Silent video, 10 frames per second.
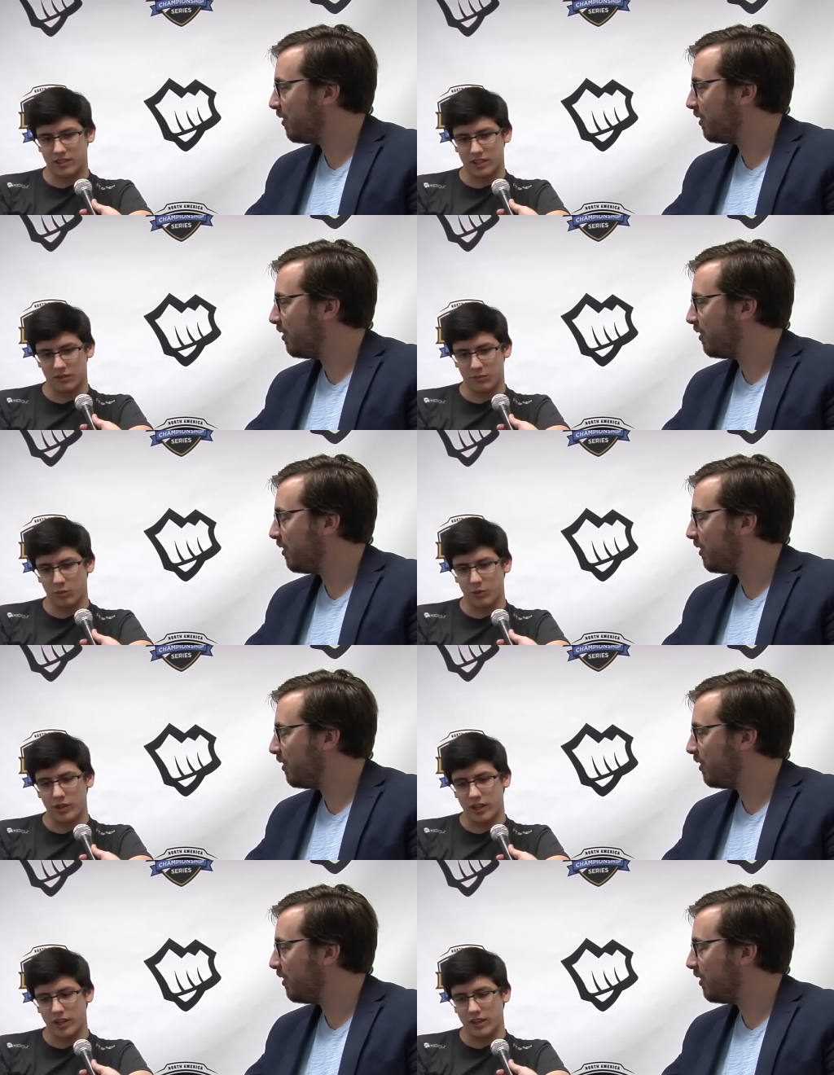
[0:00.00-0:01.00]
Speaker 1: like a
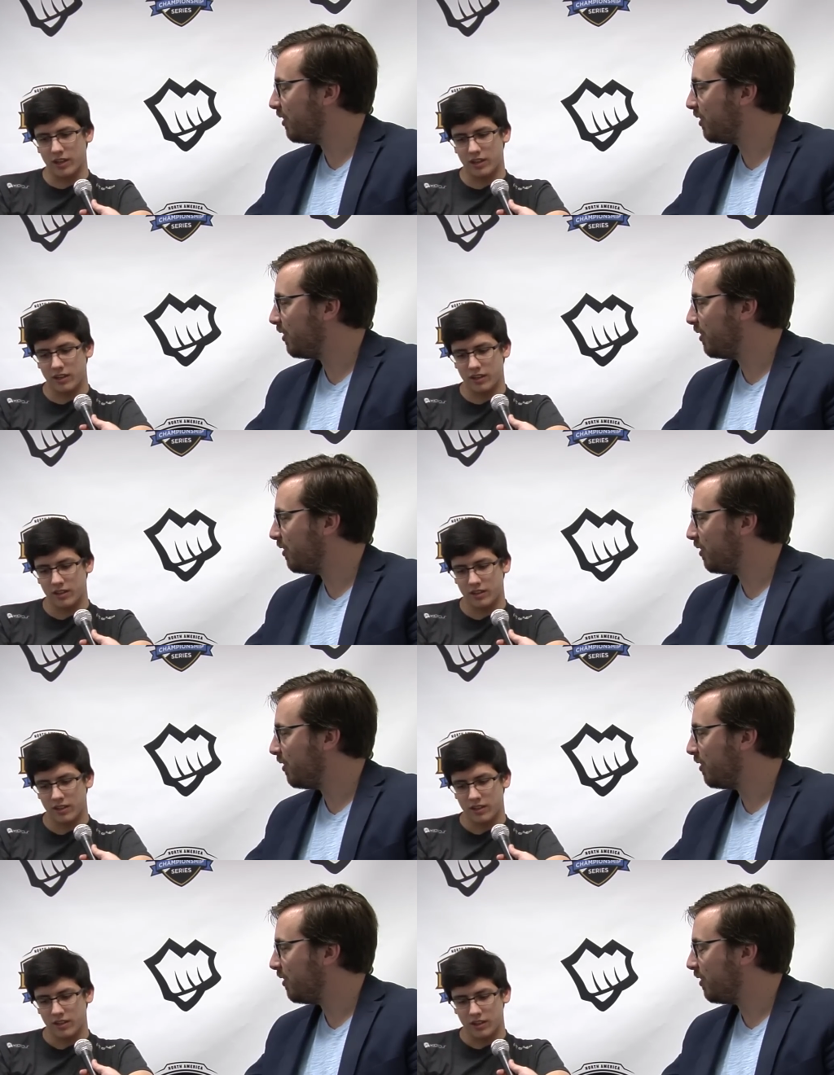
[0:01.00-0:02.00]
really
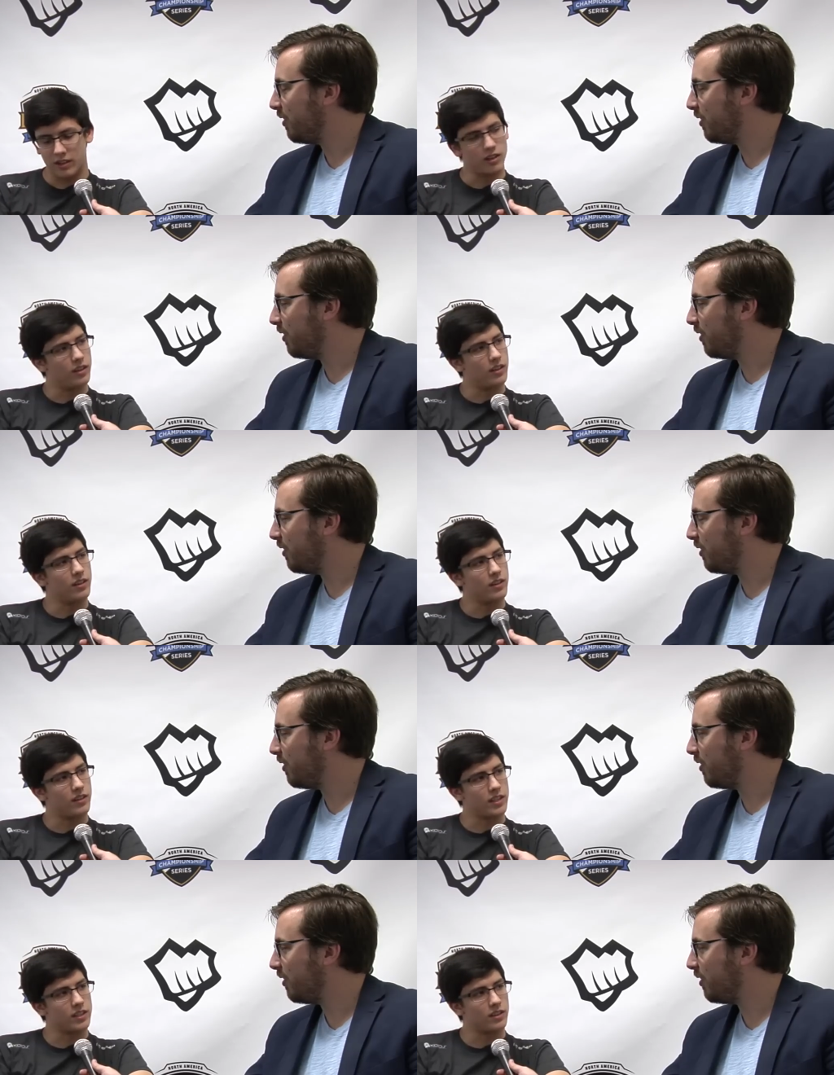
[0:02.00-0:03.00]
good
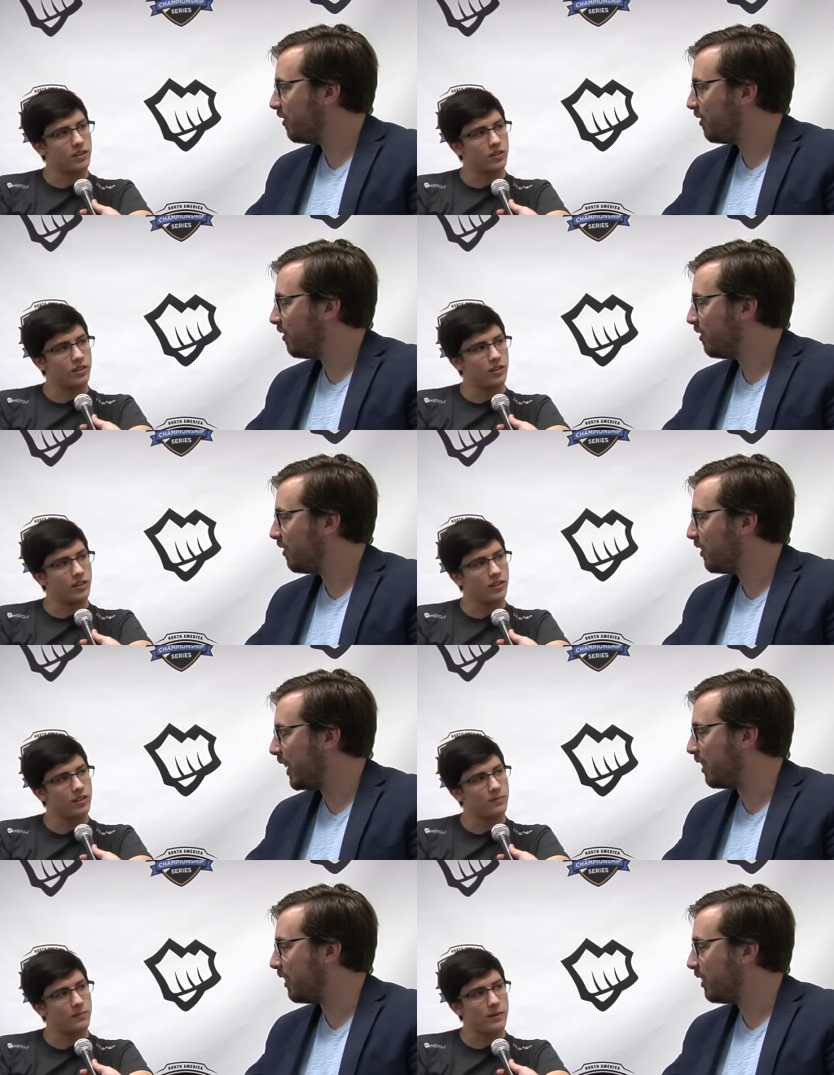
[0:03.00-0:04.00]
thing to learn. Yeah.
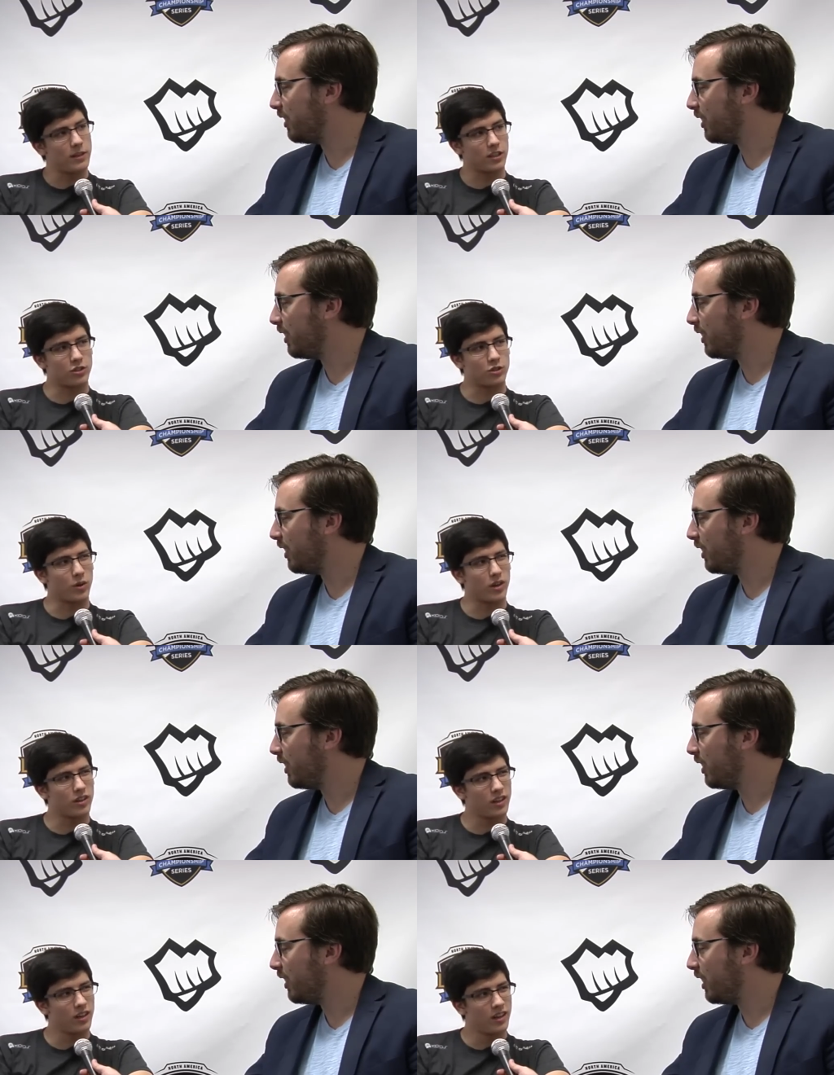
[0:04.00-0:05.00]
Maybe just
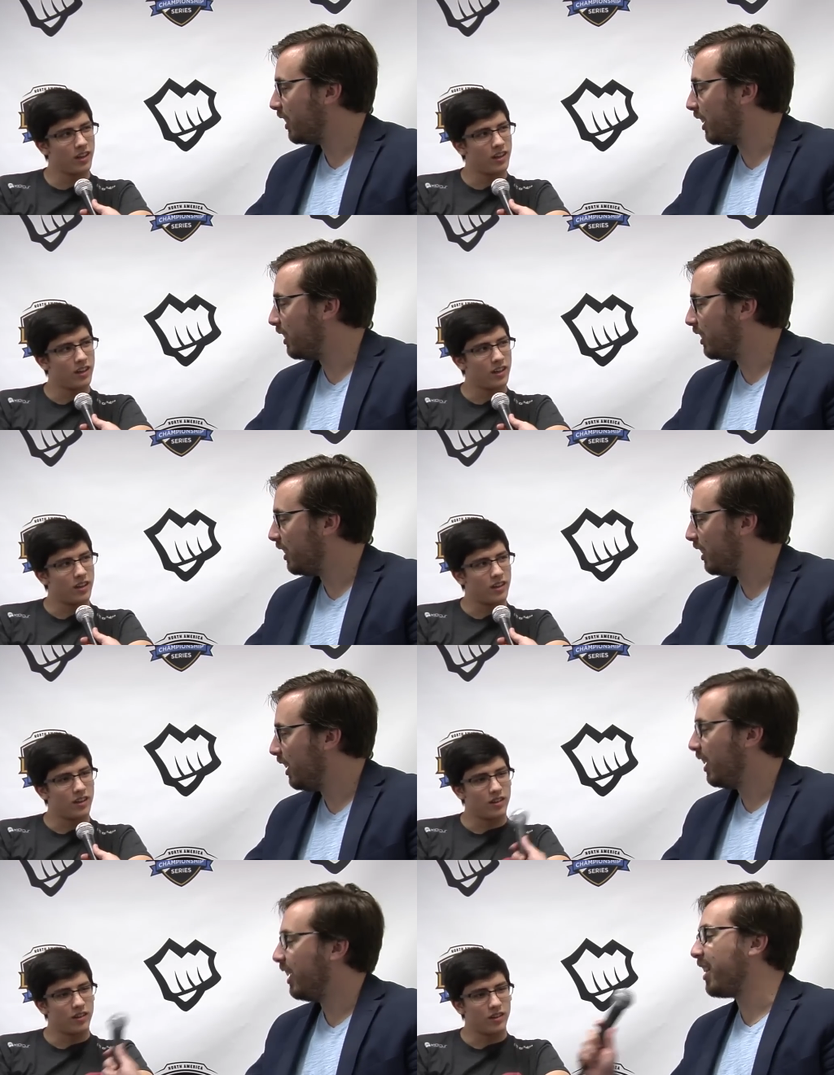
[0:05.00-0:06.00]
Twitter.
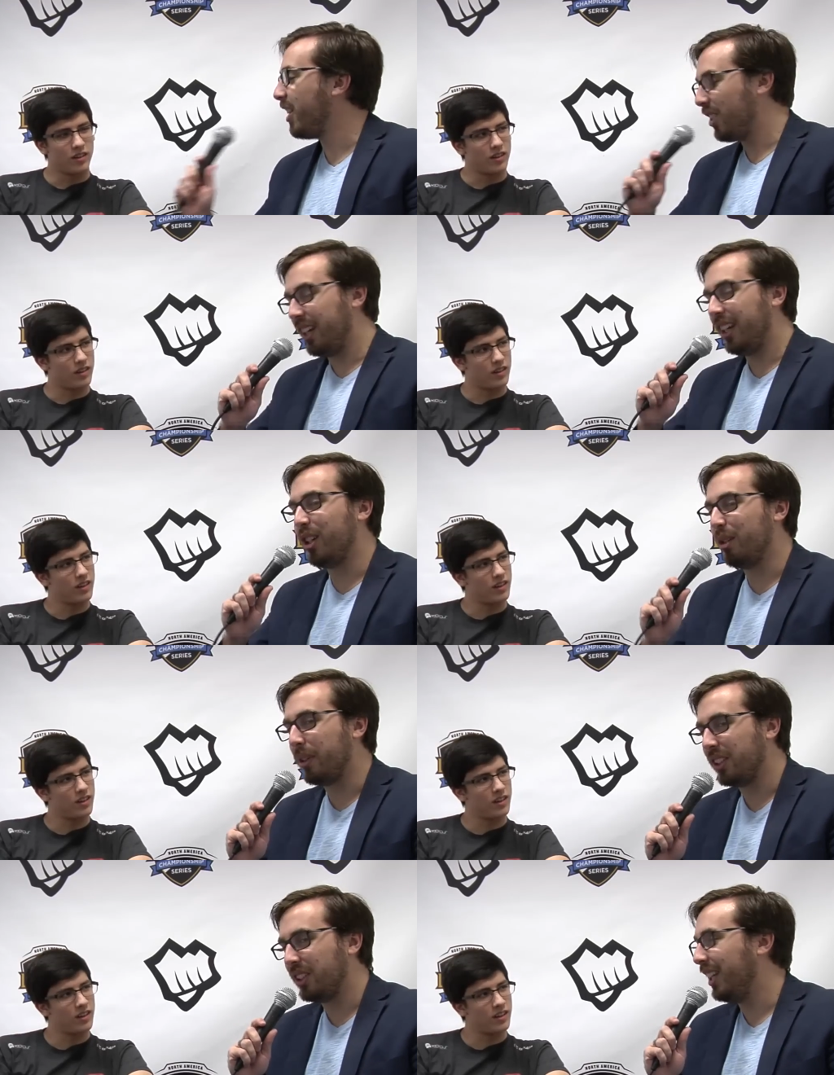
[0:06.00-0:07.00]
Speaker 2: I think they get it
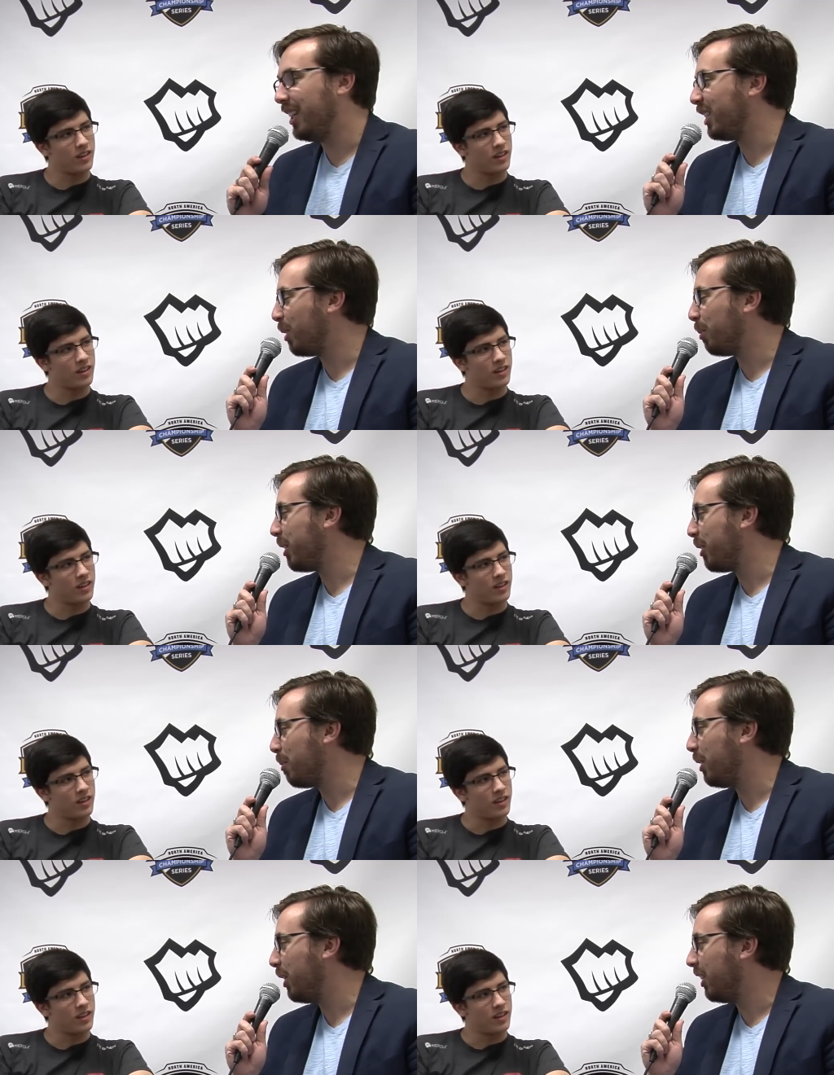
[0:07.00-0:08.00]
by saying that they're better than
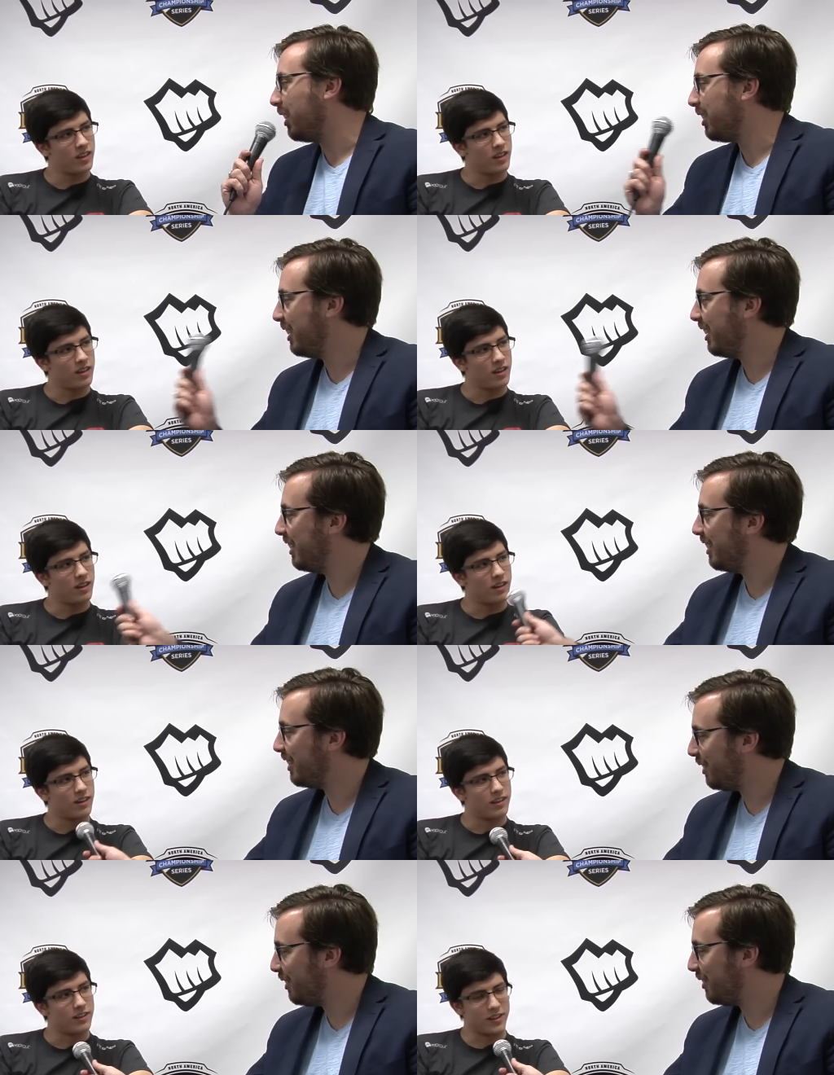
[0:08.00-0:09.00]
Piglet.
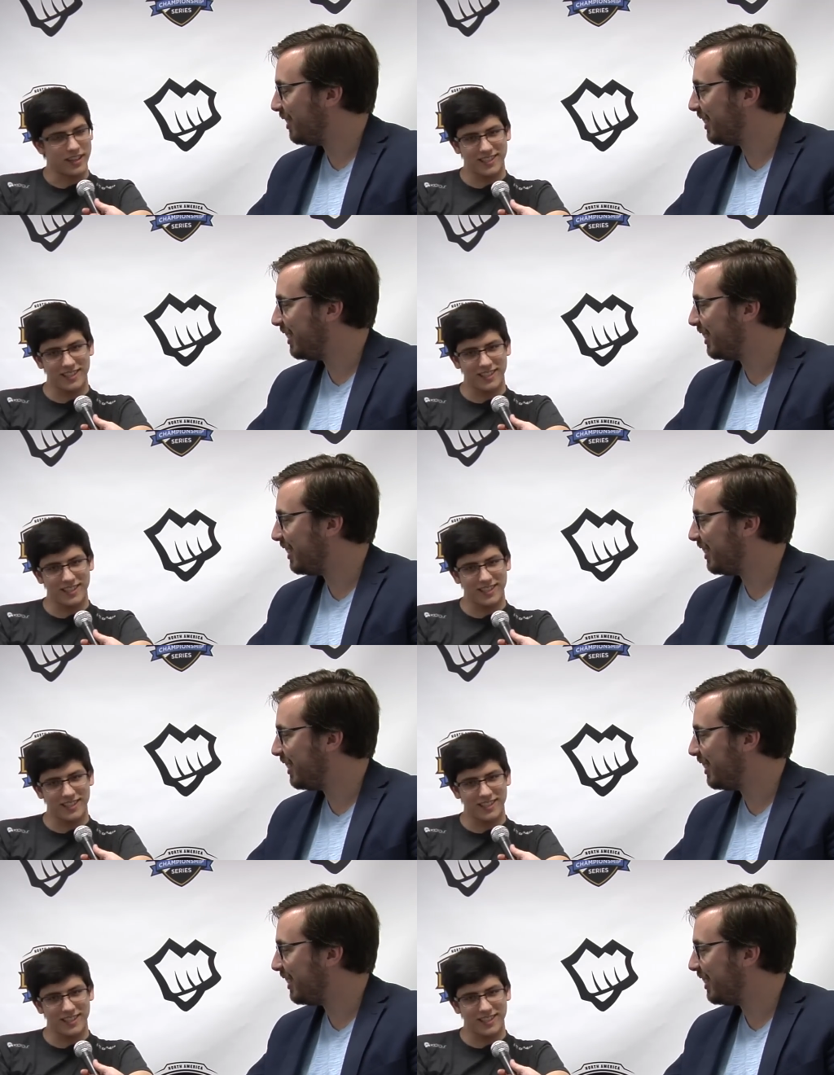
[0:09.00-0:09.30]
Speaker 1: You think so?